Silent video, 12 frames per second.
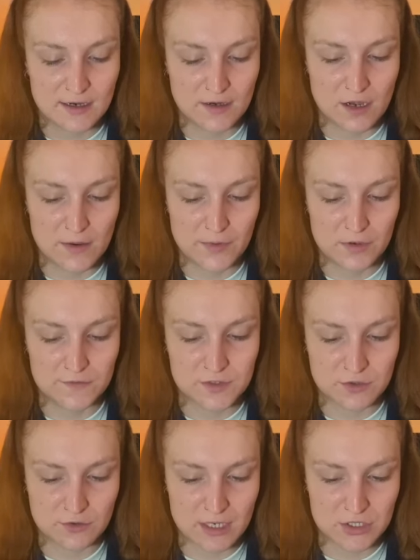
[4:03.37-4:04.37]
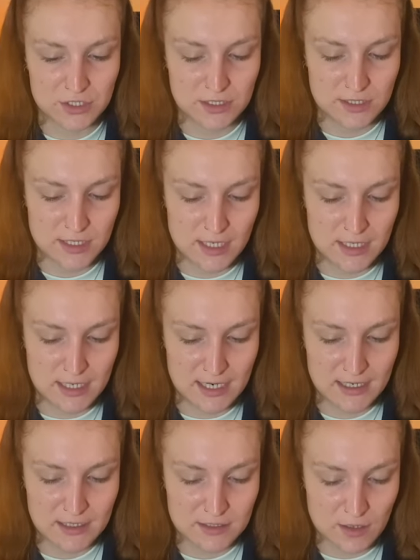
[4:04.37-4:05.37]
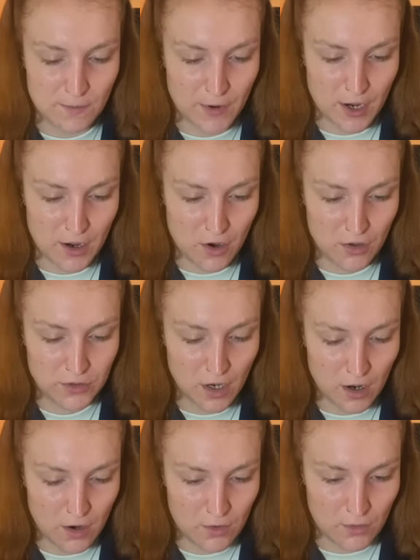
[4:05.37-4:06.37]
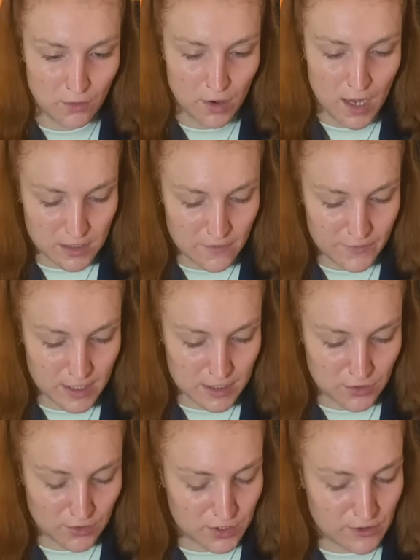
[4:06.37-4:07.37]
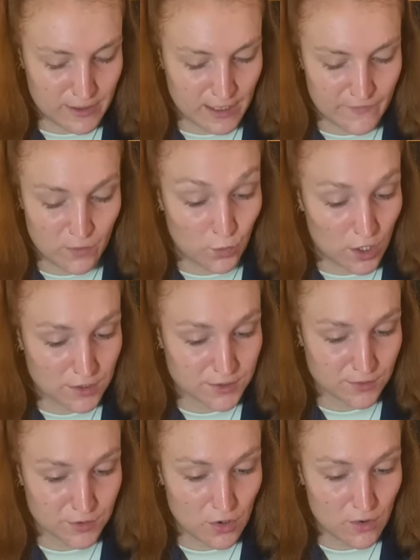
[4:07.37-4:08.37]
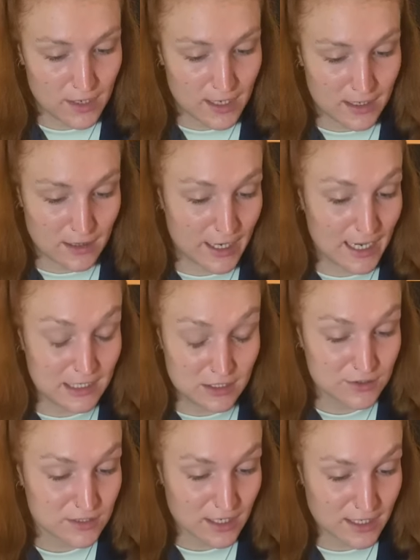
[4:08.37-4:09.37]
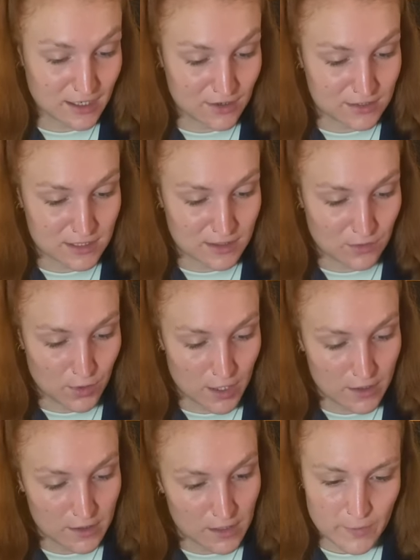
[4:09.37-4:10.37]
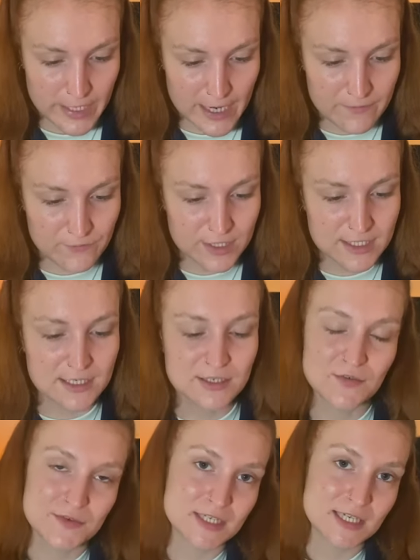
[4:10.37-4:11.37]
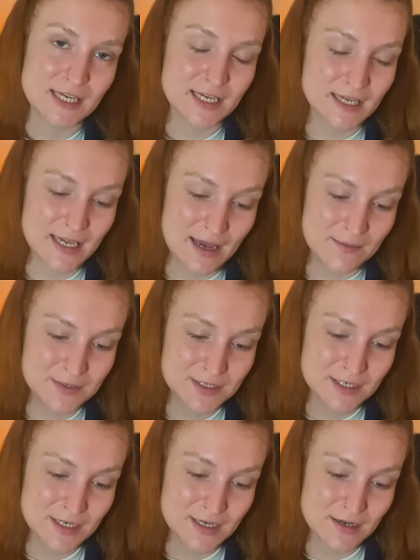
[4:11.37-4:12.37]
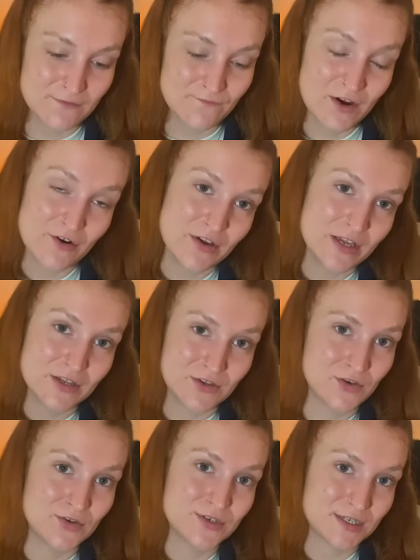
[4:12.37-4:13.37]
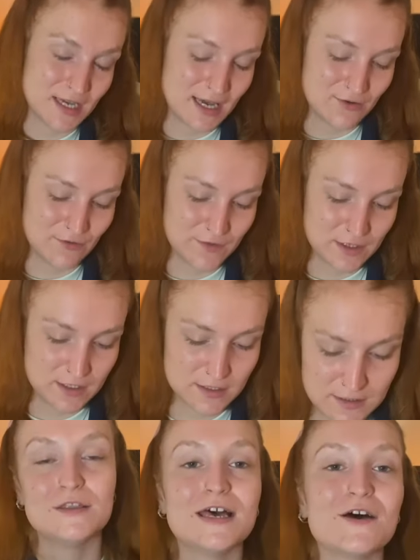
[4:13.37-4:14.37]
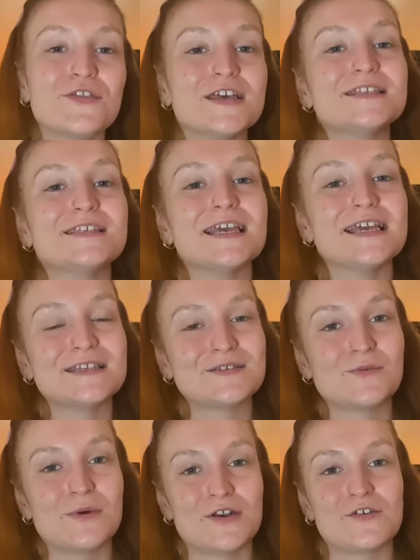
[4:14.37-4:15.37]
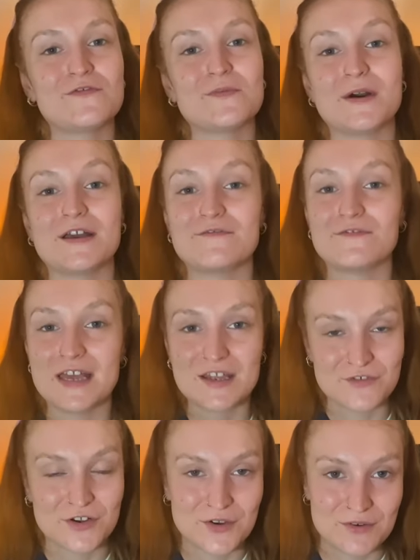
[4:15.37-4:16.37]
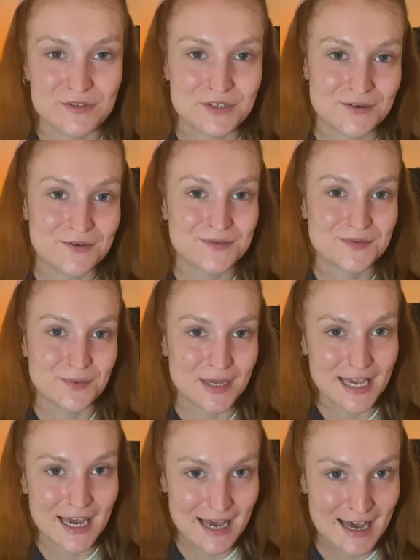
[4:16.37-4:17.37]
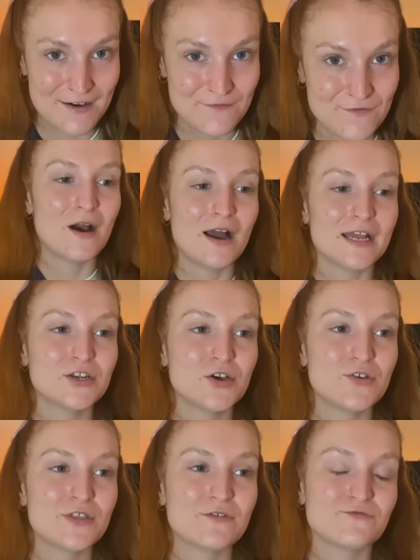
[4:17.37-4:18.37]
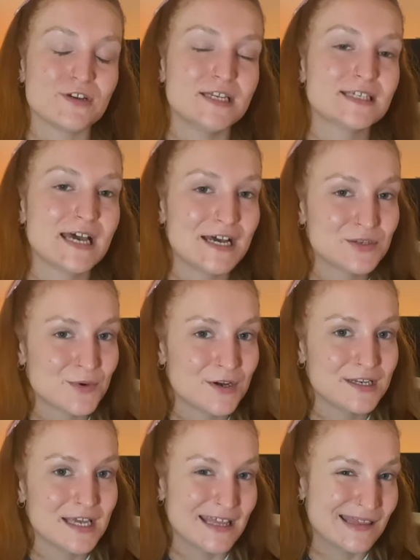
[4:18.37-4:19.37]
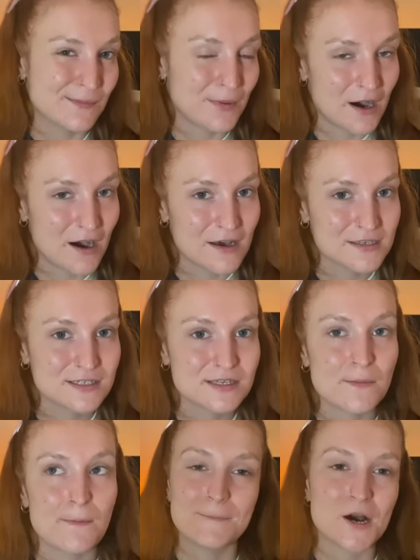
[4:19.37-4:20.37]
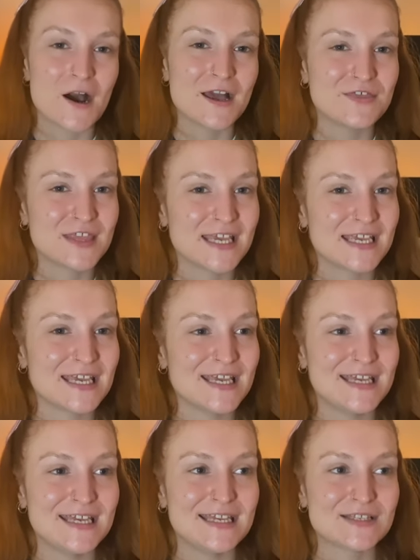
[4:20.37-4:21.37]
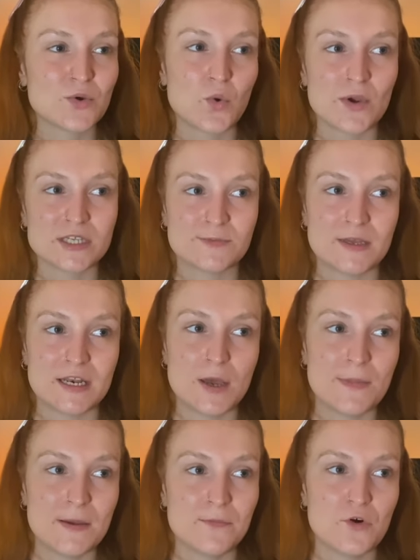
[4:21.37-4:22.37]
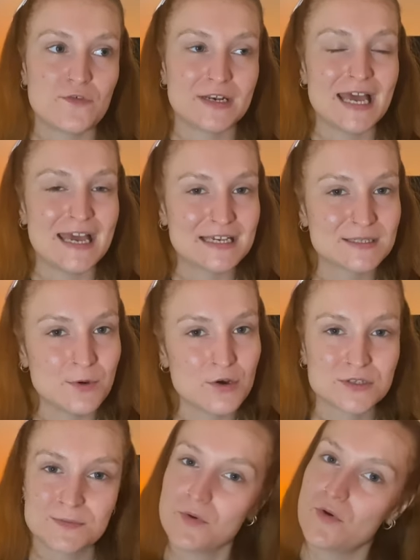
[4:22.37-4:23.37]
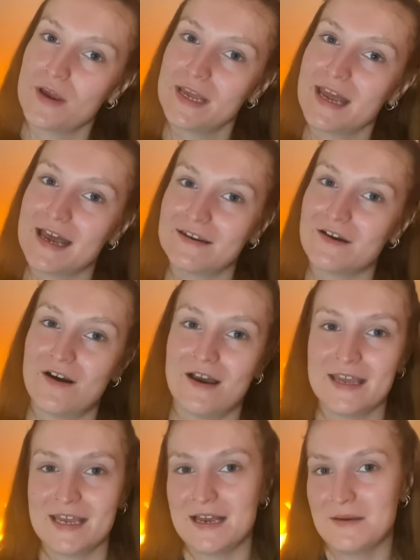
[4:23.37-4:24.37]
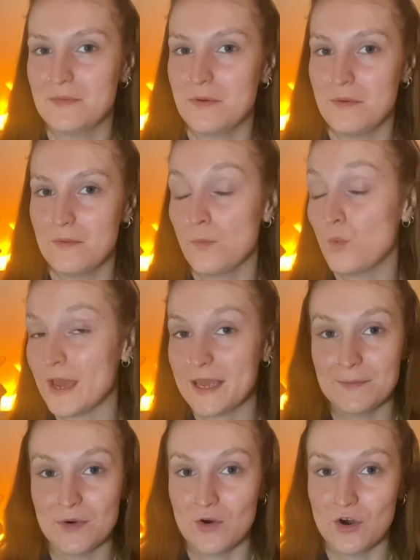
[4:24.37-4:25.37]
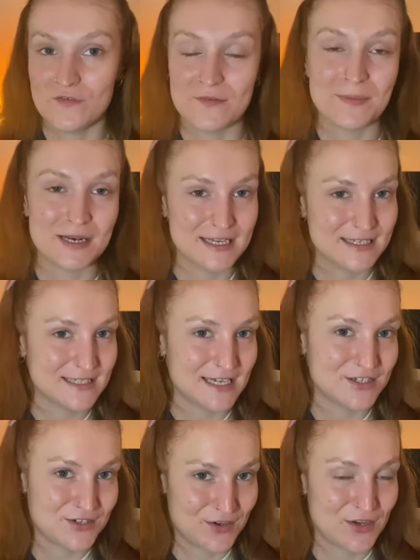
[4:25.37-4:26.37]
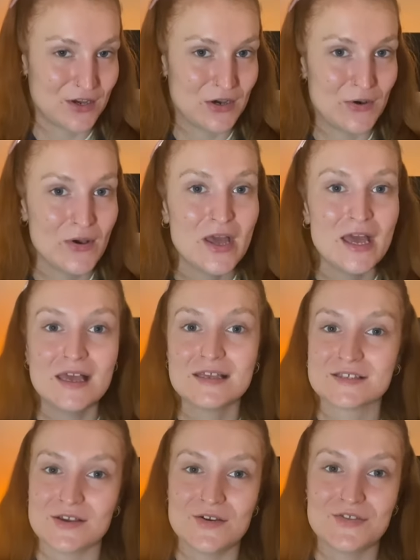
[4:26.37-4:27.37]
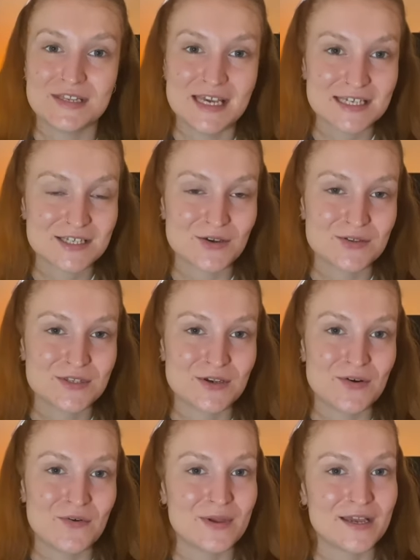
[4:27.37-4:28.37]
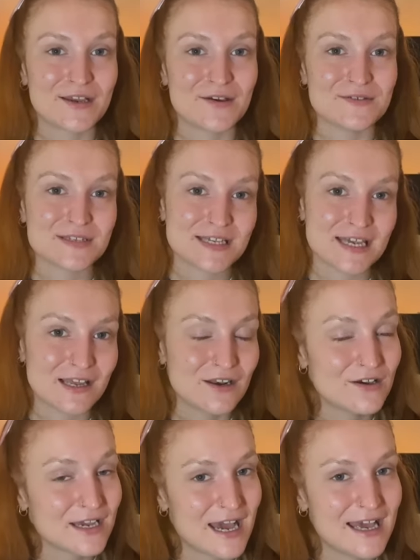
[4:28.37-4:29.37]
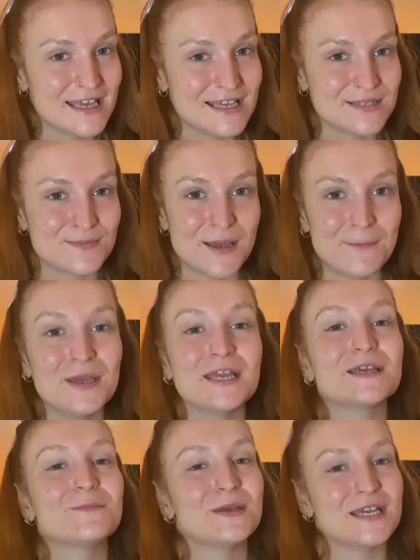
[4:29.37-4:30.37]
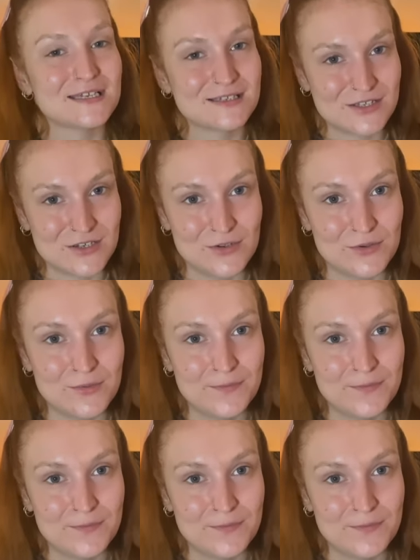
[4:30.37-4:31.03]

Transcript: a couple of scratches and nicks, but on the whole, other than not knowing if it works or not, like, it looks like it could still work. But yeah, Reese has obviously kept very good care of this. Now, this is one of my favorite consoles we have. I know that Reese had one in the past, but I think he's always been a bit more of an Xbox boy, and I am way more of a PlayStation girl. So the next console we are going to take a look at is my pink PS2.